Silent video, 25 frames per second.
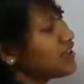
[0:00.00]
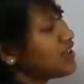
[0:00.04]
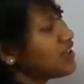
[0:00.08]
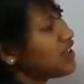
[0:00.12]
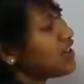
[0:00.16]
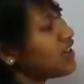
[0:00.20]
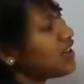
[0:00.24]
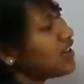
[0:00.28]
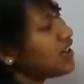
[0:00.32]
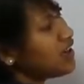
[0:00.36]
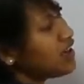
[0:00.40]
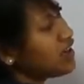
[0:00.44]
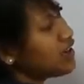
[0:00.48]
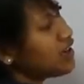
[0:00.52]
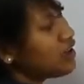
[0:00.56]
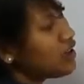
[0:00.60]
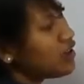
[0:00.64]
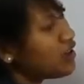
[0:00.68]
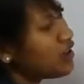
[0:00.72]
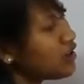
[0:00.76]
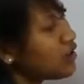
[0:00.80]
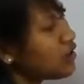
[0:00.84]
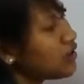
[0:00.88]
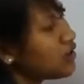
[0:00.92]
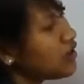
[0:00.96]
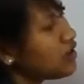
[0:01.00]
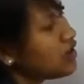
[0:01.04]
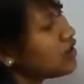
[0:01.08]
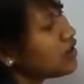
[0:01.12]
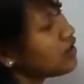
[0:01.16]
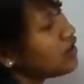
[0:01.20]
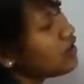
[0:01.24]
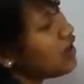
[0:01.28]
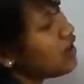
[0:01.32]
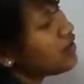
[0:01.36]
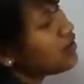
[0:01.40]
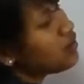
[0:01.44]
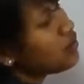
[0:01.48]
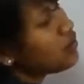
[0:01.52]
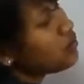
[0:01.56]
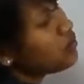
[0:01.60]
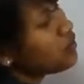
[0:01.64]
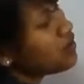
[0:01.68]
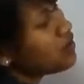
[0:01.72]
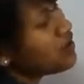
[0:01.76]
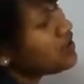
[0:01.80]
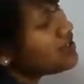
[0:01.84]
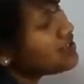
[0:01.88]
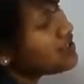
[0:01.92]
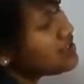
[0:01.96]
Okay, in other
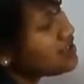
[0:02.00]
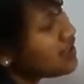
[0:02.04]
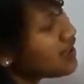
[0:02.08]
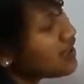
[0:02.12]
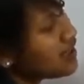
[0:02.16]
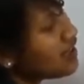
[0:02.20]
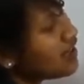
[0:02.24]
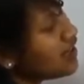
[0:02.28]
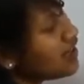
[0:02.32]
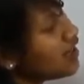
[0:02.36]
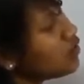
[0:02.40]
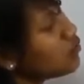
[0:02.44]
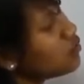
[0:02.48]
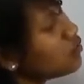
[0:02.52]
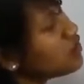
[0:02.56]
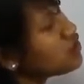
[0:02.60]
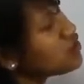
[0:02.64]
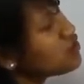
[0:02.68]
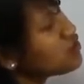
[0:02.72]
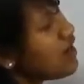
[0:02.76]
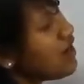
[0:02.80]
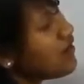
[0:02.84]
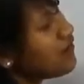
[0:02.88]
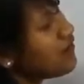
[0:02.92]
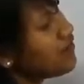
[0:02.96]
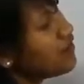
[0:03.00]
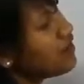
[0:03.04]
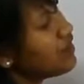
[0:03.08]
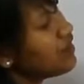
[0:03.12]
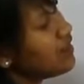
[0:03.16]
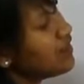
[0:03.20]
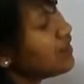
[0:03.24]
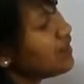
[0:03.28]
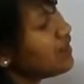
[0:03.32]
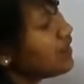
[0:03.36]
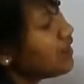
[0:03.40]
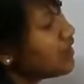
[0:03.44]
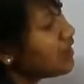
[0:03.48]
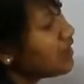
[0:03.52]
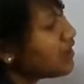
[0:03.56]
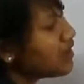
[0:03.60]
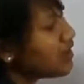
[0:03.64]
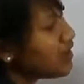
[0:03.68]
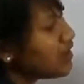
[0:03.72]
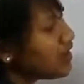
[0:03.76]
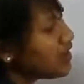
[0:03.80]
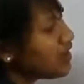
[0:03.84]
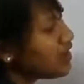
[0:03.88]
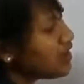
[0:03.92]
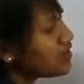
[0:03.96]
words, okay, it will travel in
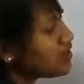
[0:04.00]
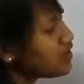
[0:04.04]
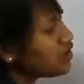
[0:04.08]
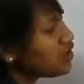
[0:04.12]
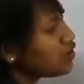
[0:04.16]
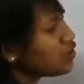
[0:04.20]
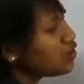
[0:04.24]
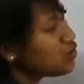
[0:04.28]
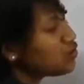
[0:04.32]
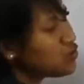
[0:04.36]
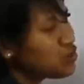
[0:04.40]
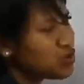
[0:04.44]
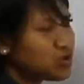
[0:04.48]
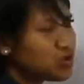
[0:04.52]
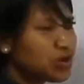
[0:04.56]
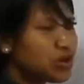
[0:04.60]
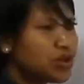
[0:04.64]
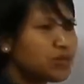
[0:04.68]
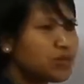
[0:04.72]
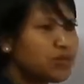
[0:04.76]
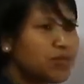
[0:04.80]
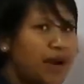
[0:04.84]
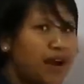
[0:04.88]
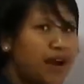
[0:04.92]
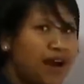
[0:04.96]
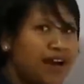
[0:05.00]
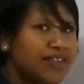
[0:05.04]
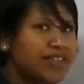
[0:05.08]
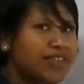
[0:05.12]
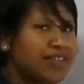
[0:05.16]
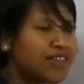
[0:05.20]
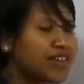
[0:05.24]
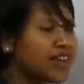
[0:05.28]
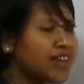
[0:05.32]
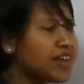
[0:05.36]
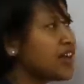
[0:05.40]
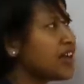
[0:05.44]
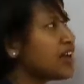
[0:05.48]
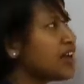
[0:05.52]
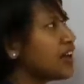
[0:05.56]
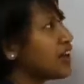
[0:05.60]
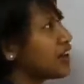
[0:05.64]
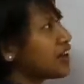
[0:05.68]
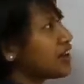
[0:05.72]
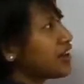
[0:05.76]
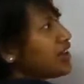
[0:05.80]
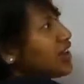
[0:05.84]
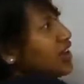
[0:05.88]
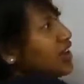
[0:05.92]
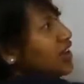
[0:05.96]
its usual path,
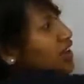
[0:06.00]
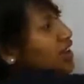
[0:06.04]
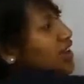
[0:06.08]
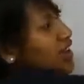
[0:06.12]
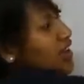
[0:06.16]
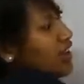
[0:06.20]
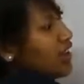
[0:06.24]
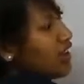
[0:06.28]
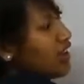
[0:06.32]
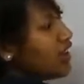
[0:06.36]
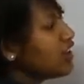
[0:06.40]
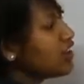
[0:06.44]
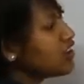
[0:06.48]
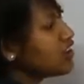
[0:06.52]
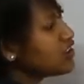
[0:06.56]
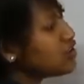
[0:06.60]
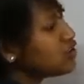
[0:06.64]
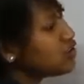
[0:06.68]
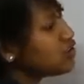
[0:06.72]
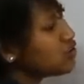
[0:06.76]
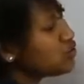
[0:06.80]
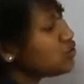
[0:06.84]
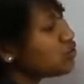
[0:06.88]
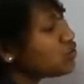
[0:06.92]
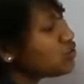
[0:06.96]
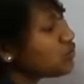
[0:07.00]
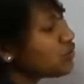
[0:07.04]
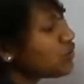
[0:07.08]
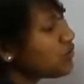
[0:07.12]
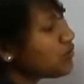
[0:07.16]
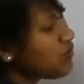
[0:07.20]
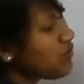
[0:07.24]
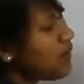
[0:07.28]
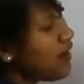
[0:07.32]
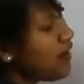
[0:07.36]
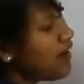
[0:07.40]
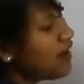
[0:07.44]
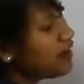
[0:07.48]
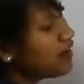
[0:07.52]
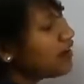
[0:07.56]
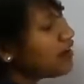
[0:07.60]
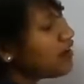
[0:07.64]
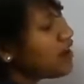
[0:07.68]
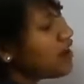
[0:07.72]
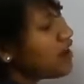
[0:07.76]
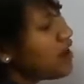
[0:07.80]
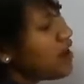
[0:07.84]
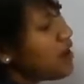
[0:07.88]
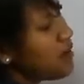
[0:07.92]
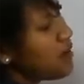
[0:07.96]
okay, in its usual path,
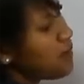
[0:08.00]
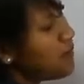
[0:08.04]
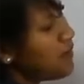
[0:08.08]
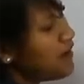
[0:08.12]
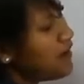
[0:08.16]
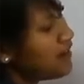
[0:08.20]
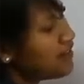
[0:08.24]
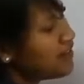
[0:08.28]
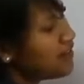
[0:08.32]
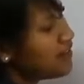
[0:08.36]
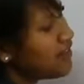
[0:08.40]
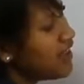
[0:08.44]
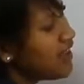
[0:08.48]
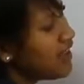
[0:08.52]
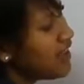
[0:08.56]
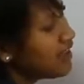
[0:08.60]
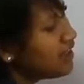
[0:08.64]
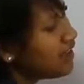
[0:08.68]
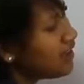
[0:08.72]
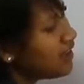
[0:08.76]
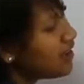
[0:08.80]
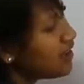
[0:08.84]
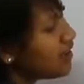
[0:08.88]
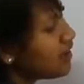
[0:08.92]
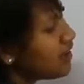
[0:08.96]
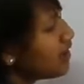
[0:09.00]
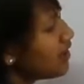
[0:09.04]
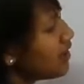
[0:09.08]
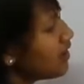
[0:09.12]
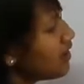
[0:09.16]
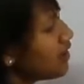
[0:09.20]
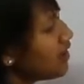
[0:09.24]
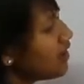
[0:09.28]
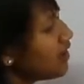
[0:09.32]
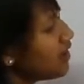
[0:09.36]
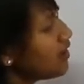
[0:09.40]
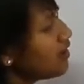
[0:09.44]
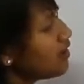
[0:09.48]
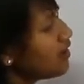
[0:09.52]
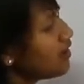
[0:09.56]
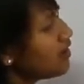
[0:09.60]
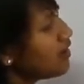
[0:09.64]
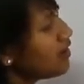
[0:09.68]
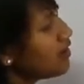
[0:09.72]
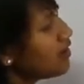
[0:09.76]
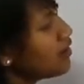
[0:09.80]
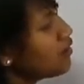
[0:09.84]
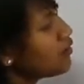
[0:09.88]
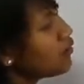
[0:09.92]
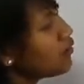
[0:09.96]
but then
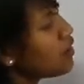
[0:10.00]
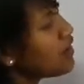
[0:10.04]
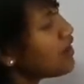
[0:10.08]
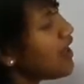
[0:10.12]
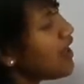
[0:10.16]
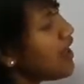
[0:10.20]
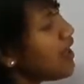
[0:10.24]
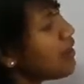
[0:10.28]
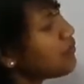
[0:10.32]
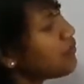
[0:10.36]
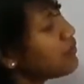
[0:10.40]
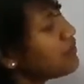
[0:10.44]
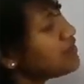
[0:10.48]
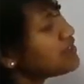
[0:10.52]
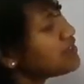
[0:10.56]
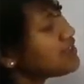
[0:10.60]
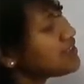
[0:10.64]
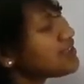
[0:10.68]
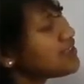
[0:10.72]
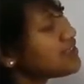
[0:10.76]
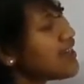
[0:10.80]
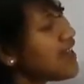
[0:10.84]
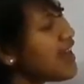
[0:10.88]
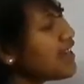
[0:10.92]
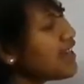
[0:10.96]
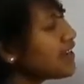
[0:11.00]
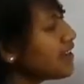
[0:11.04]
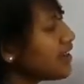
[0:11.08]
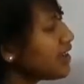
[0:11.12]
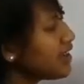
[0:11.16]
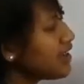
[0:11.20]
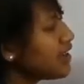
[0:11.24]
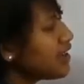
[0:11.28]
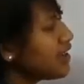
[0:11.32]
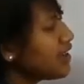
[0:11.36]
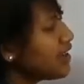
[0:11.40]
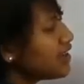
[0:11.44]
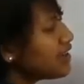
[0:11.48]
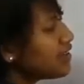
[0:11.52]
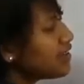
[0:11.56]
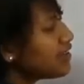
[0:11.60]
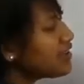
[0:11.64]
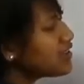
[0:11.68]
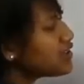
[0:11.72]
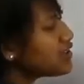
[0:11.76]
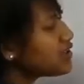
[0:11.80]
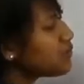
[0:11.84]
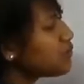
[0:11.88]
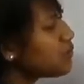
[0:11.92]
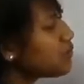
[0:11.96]
what happens is that the
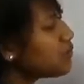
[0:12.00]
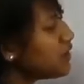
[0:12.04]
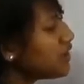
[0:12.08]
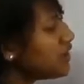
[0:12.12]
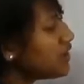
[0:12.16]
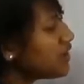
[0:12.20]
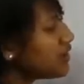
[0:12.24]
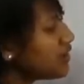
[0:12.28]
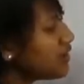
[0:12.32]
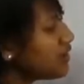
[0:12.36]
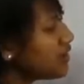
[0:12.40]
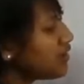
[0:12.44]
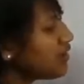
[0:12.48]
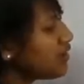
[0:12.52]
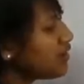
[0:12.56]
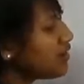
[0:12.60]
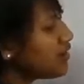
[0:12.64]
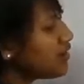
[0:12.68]
speed,